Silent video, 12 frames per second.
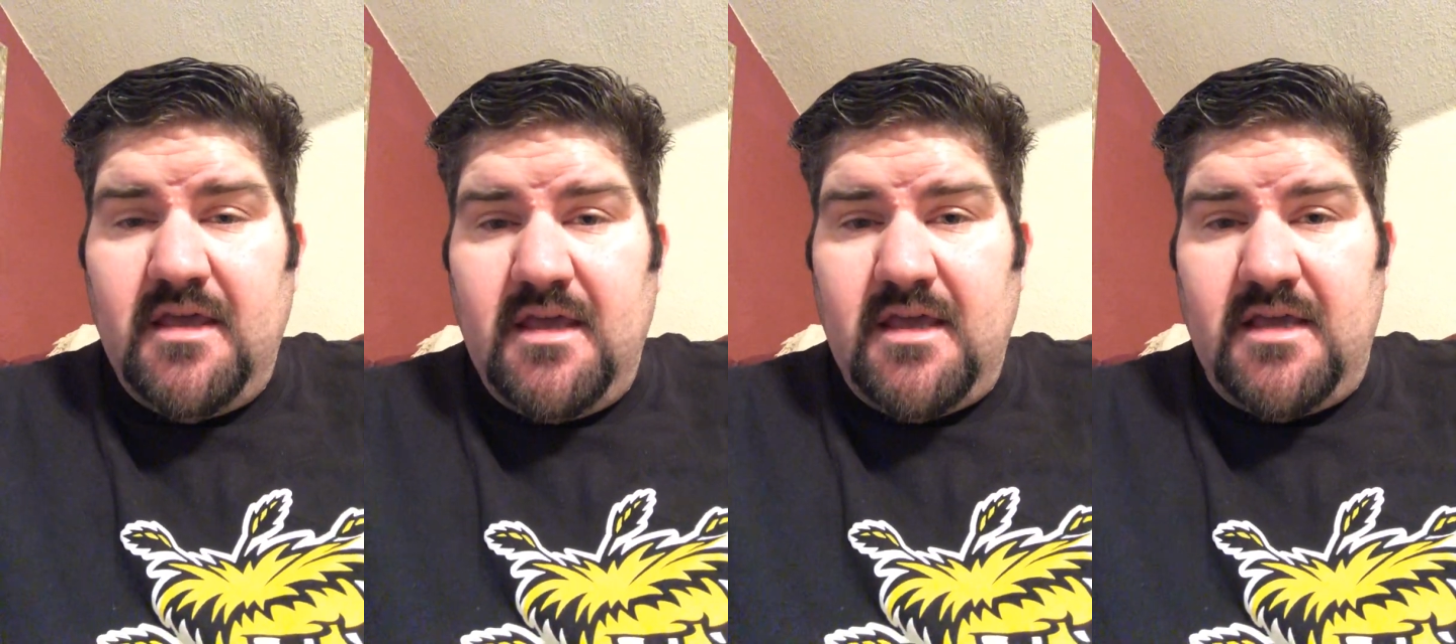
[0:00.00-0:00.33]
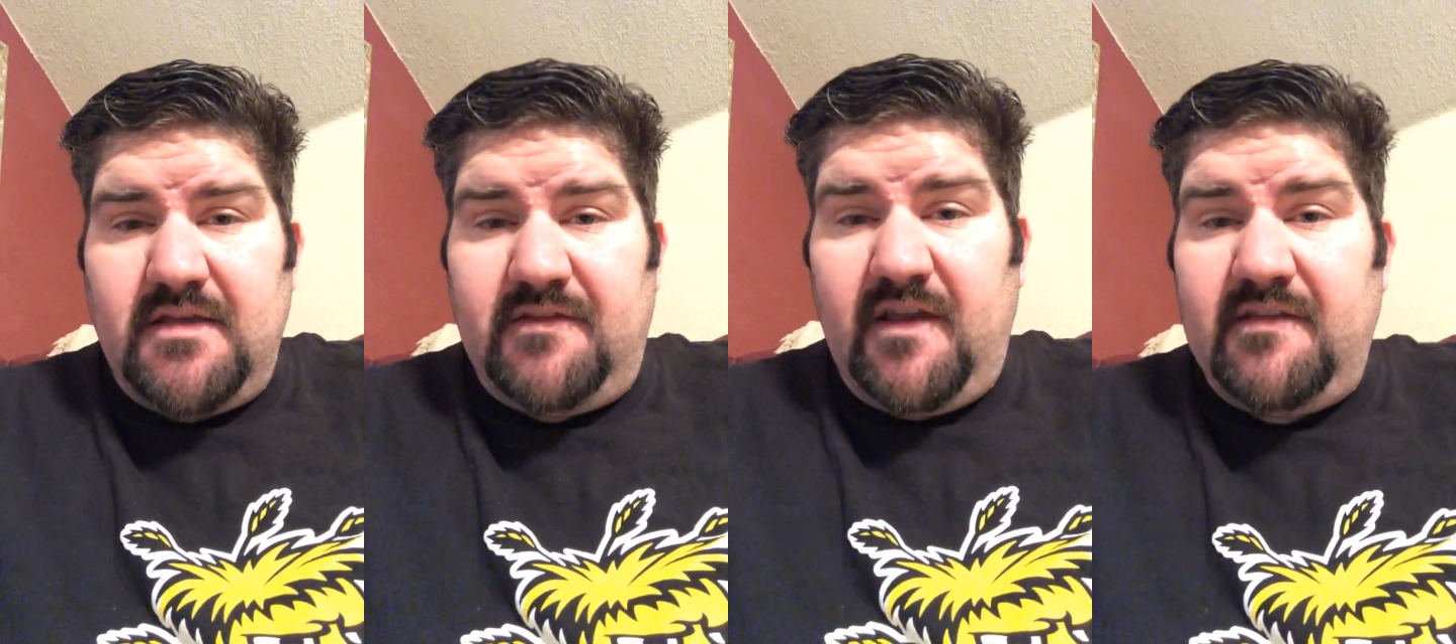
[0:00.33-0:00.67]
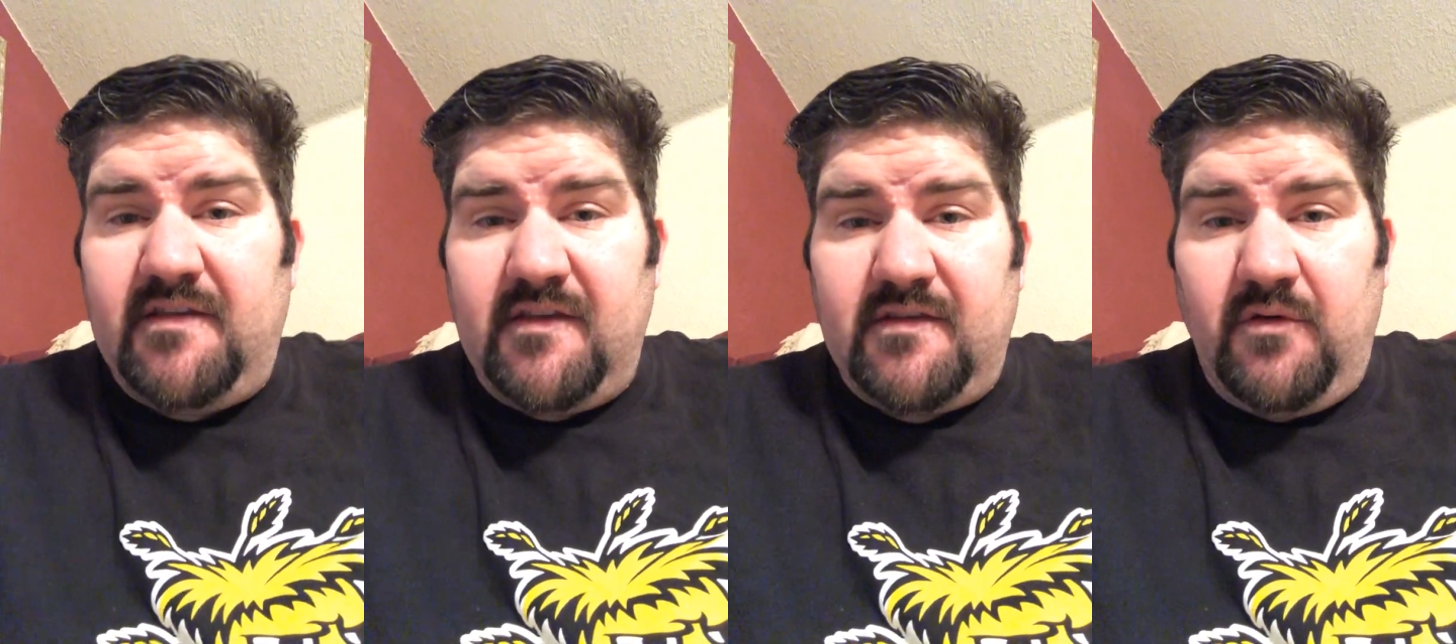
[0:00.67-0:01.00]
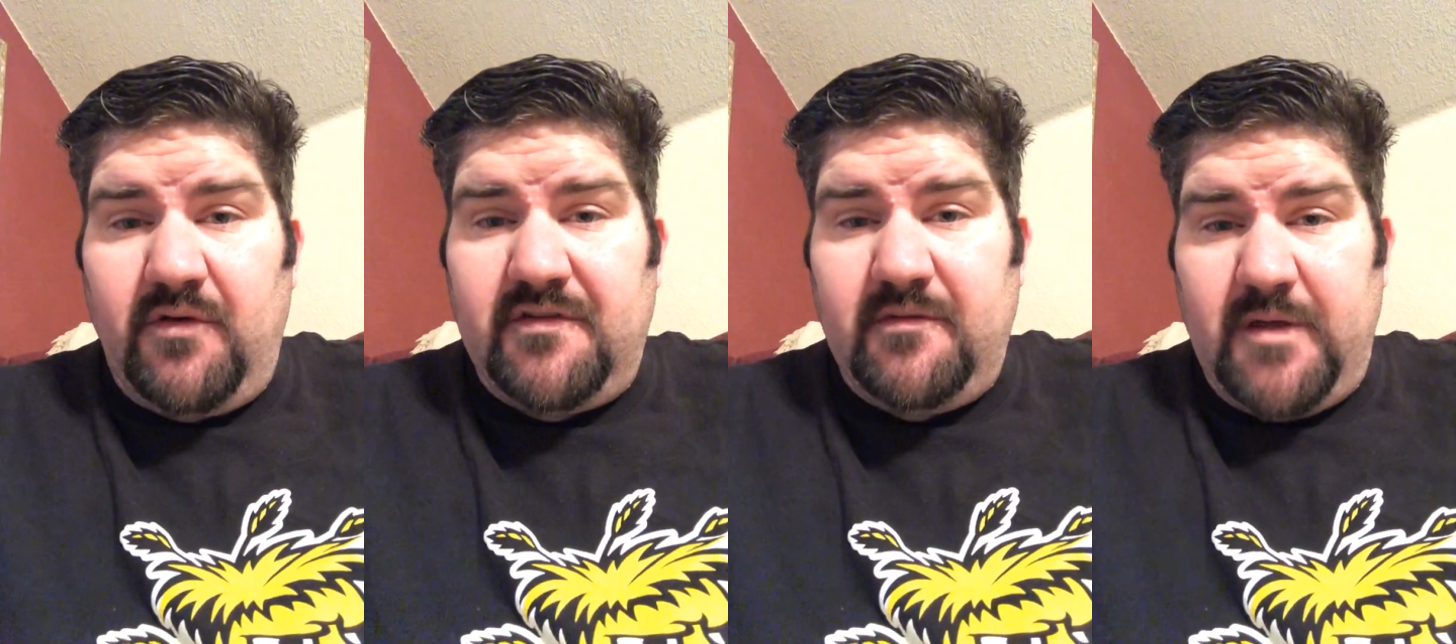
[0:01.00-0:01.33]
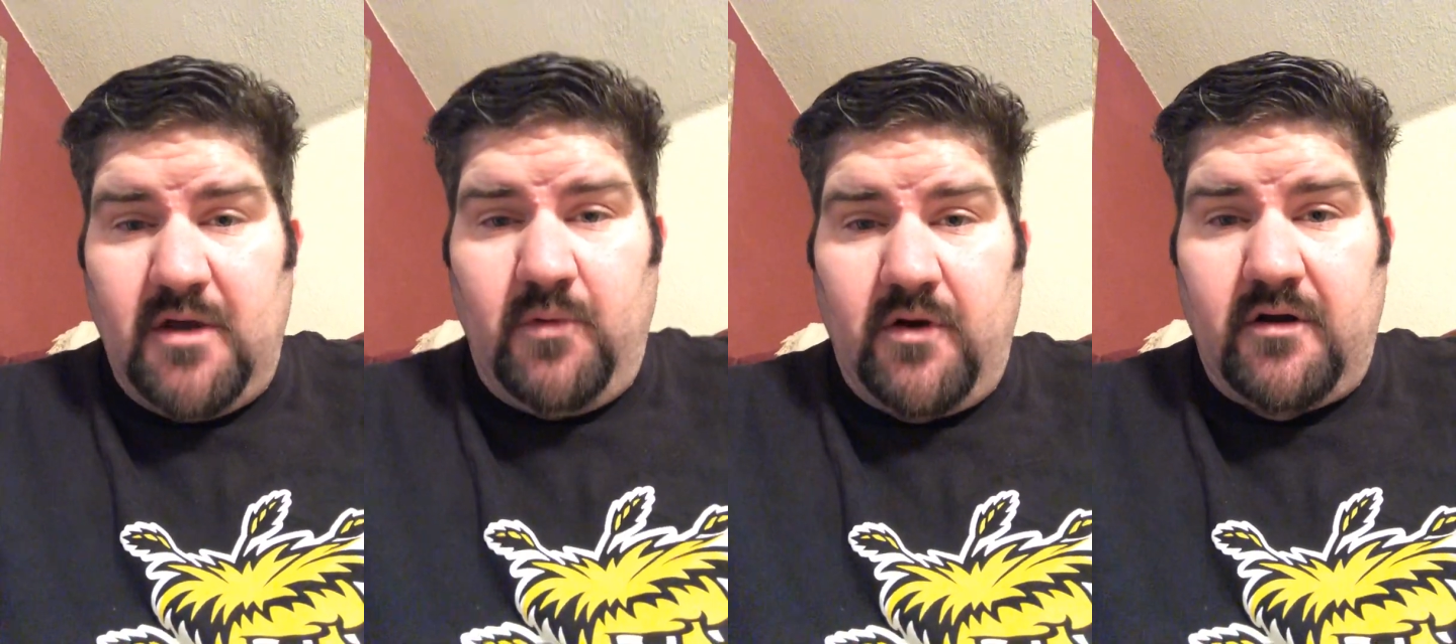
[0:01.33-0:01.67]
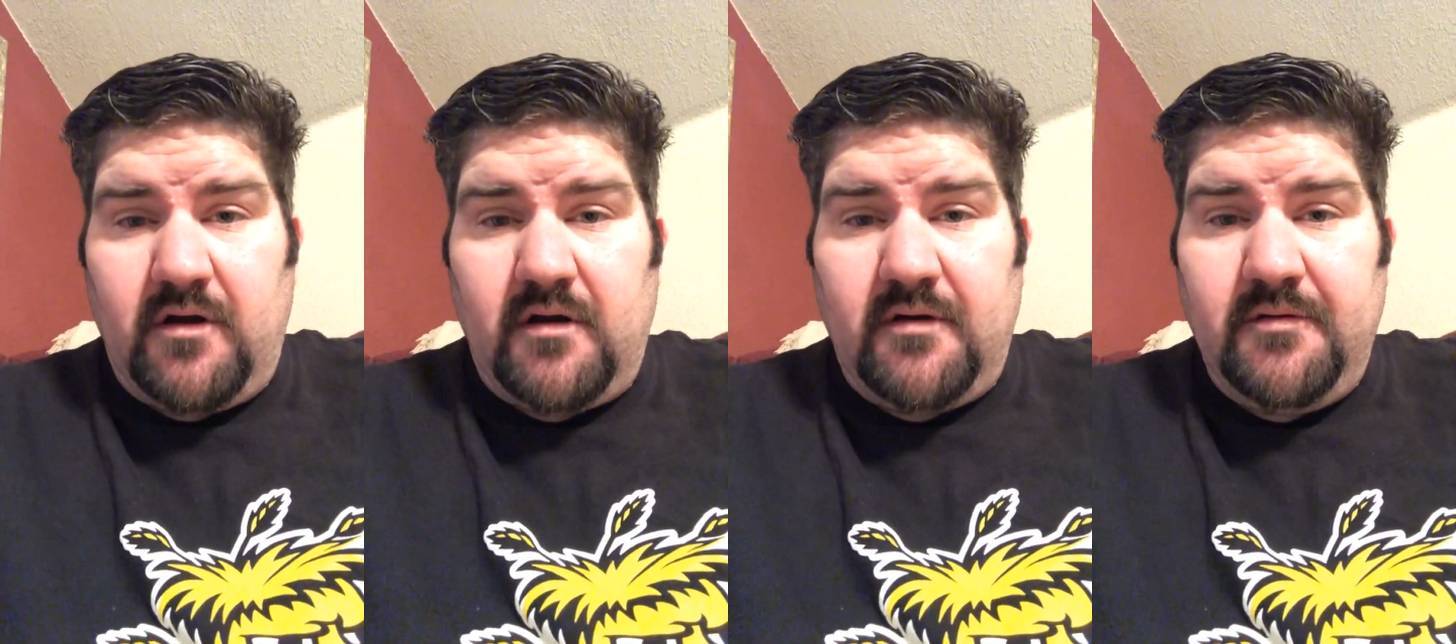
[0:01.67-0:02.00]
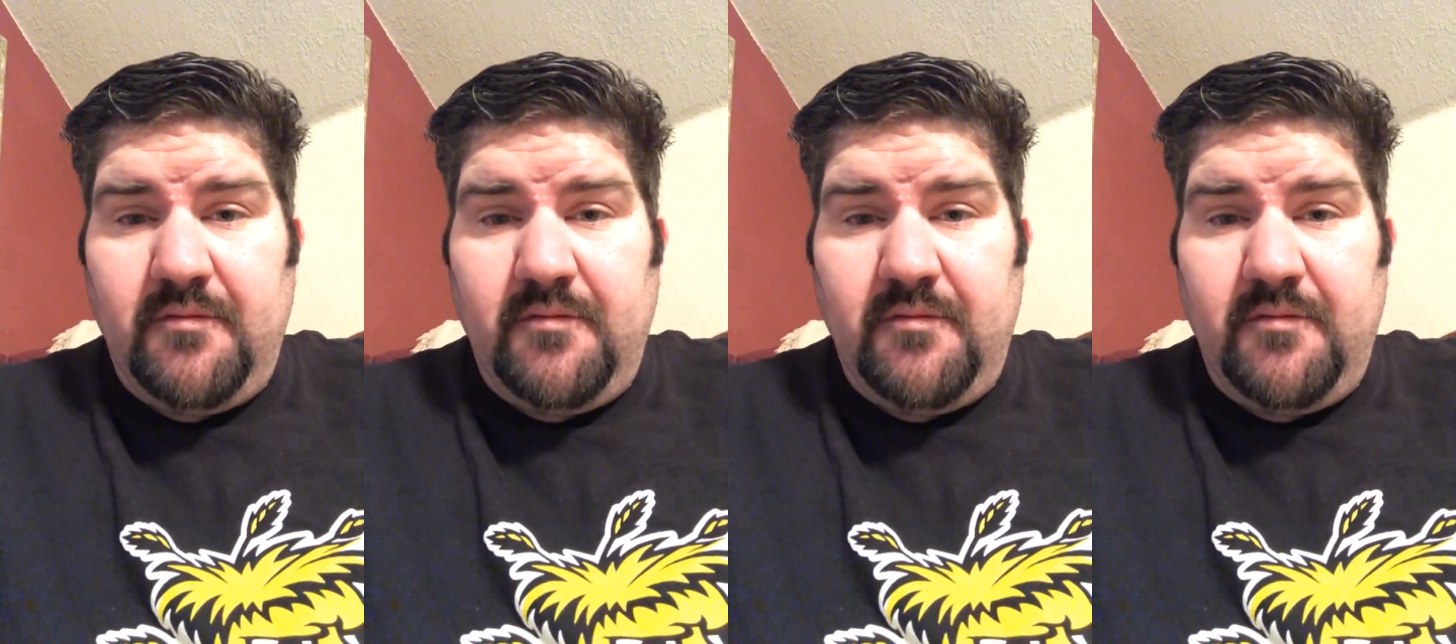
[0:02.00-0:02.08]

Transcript: He says he's going to be a worker,